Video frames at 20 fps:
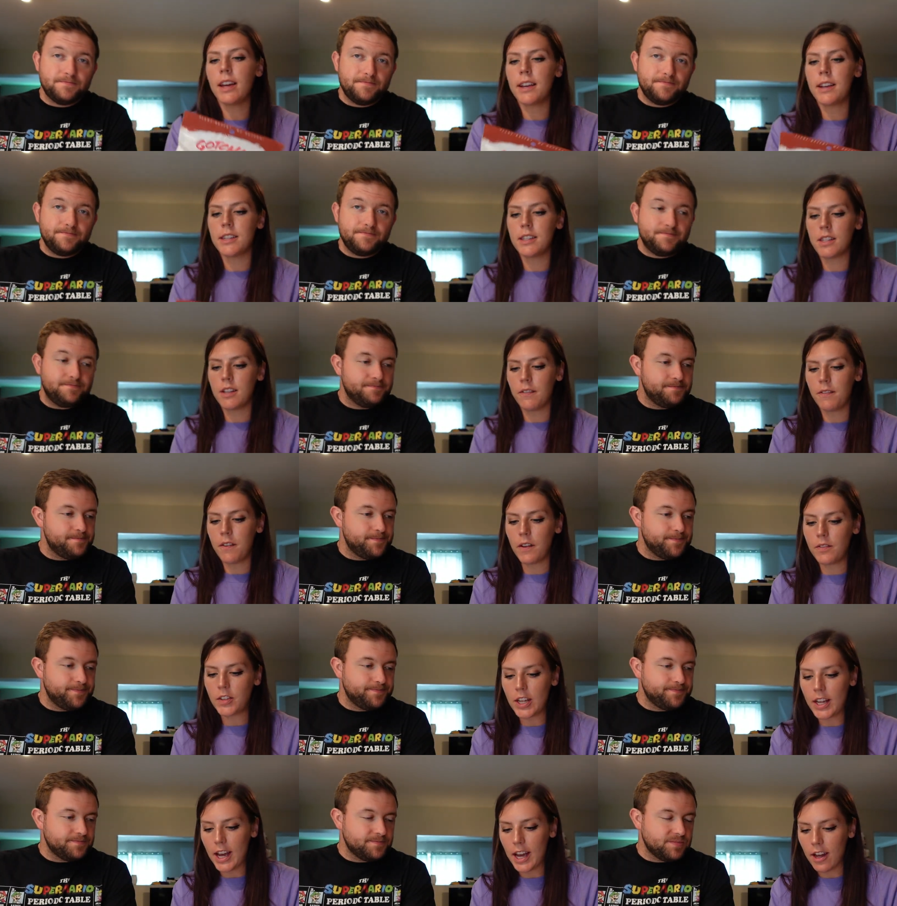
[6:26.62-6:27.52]
Speaker 1: is 50
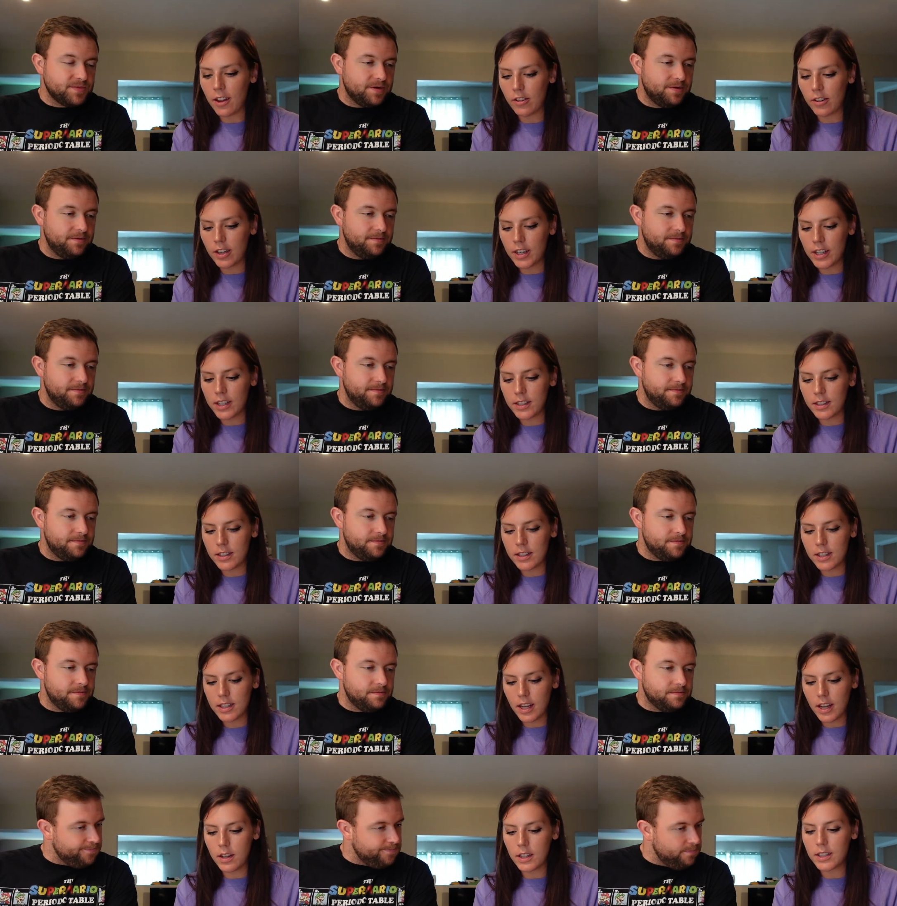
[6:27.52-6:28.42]
calories.
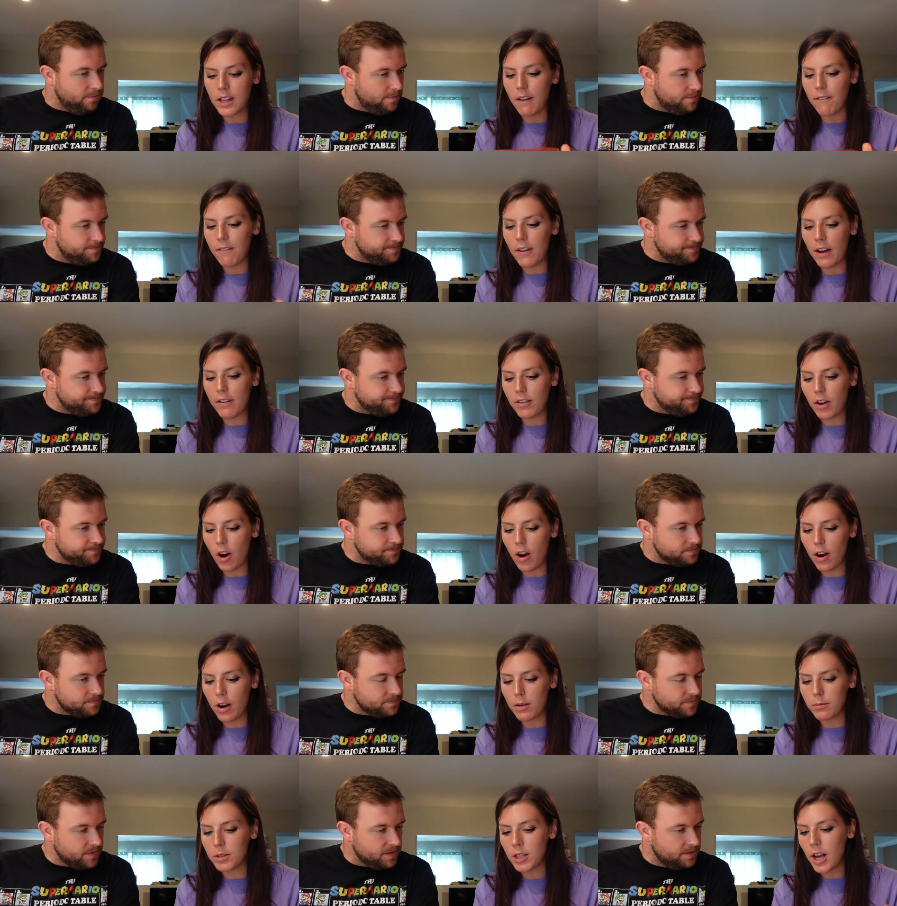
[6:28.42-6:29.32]
It's got five
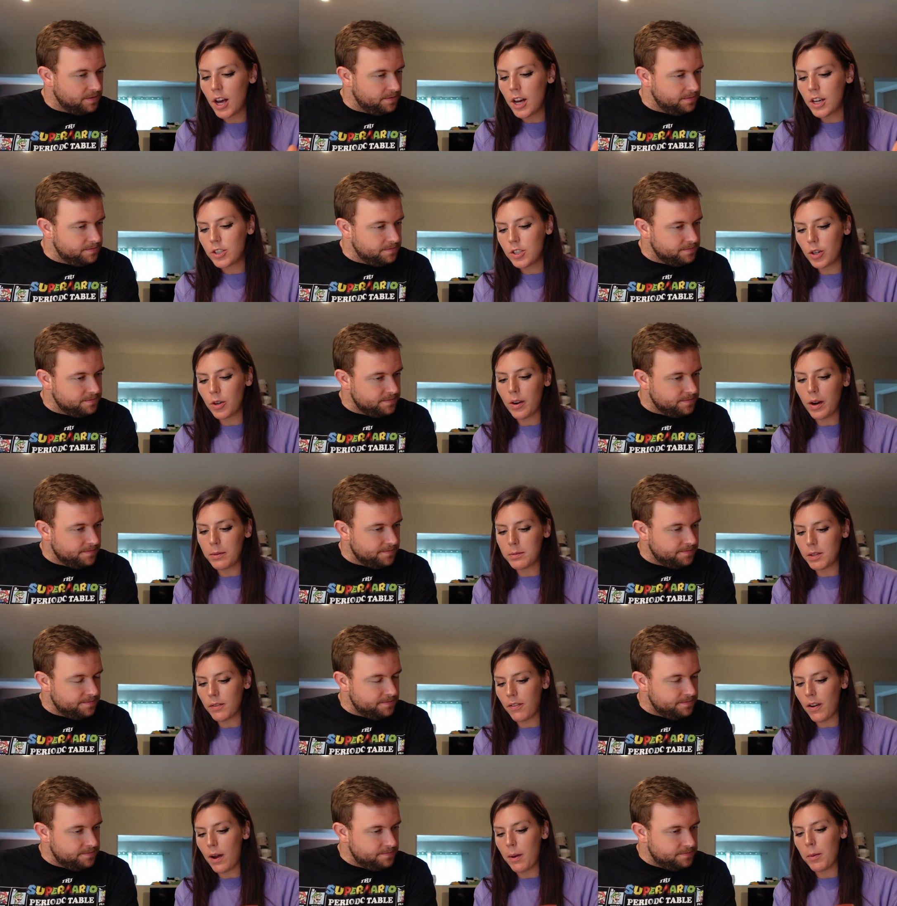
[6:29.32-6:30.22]
carbs, two grams of
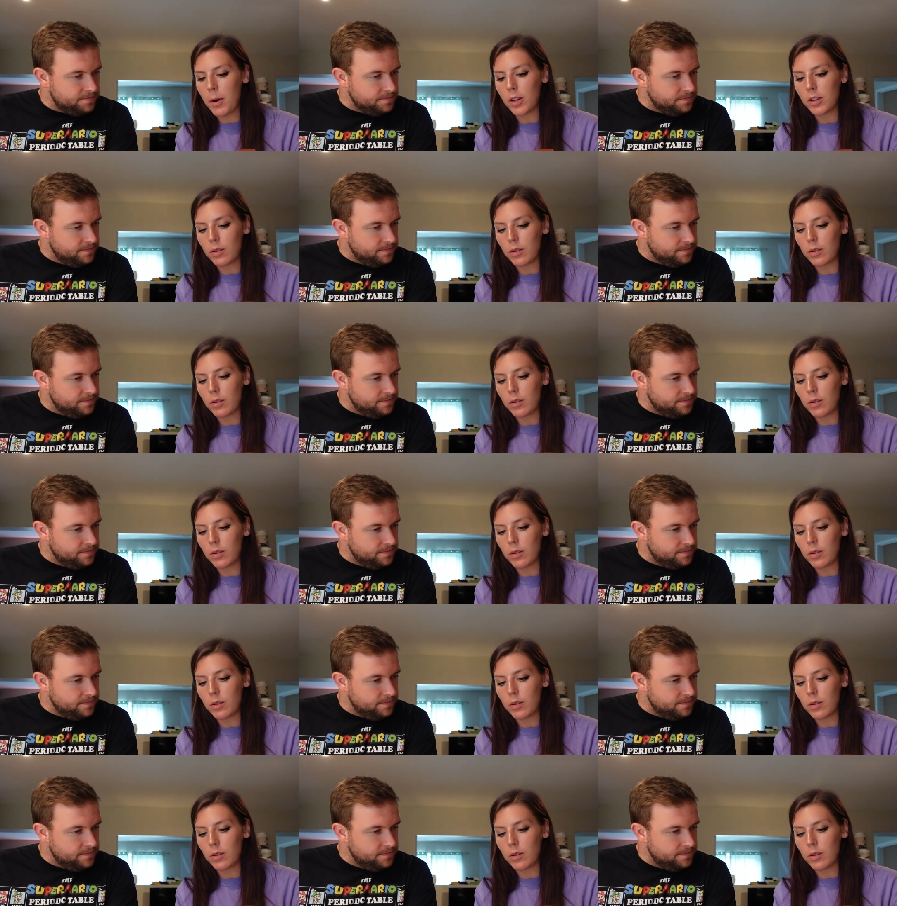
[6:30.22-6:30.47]
fiber,